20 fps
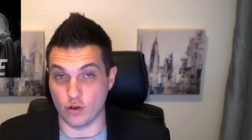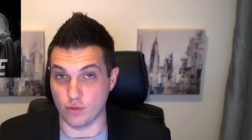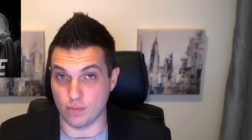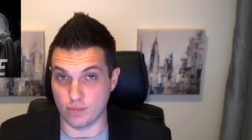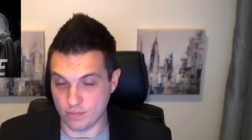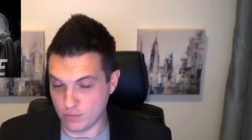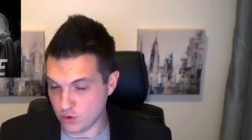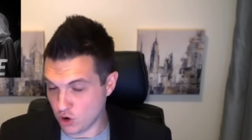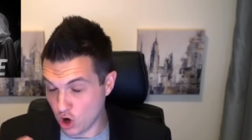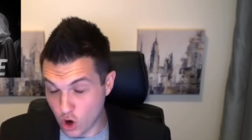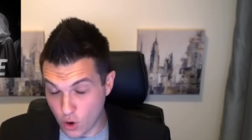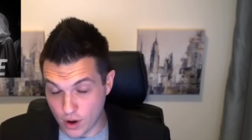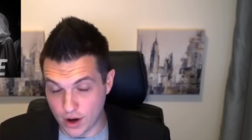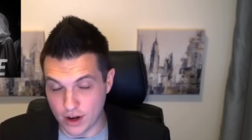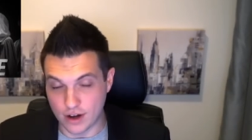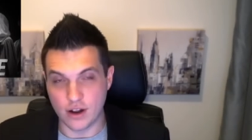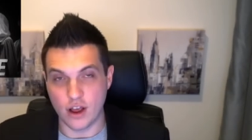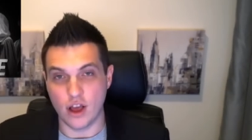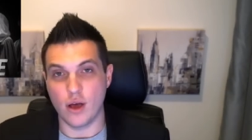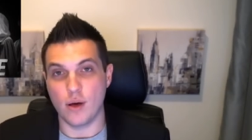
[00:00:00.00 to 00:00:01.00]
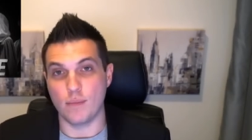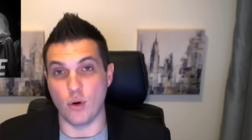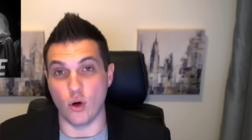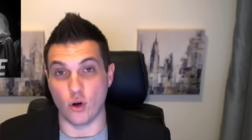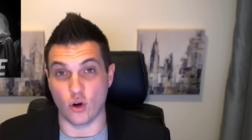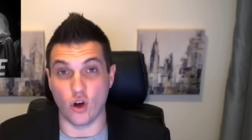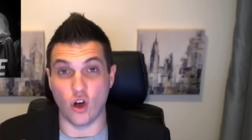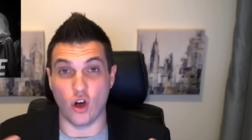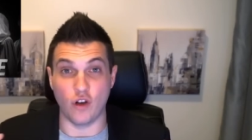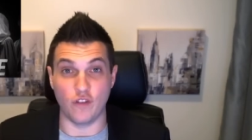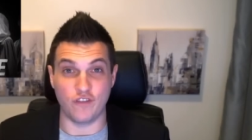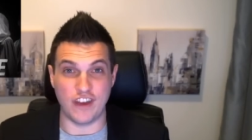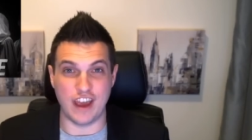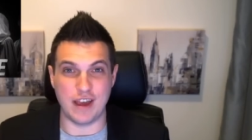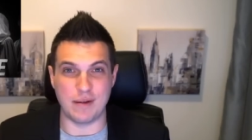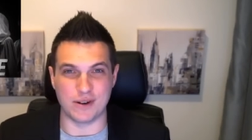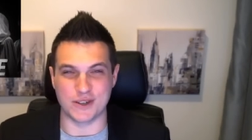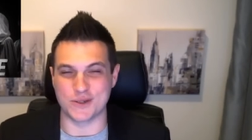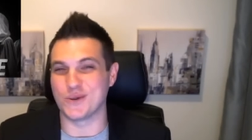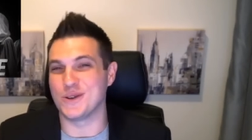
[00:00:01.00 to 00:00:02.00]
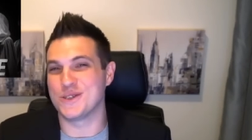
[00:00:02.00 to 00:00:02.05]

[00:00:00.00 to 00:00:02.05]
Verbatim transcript: or current Poker Hall of Famers.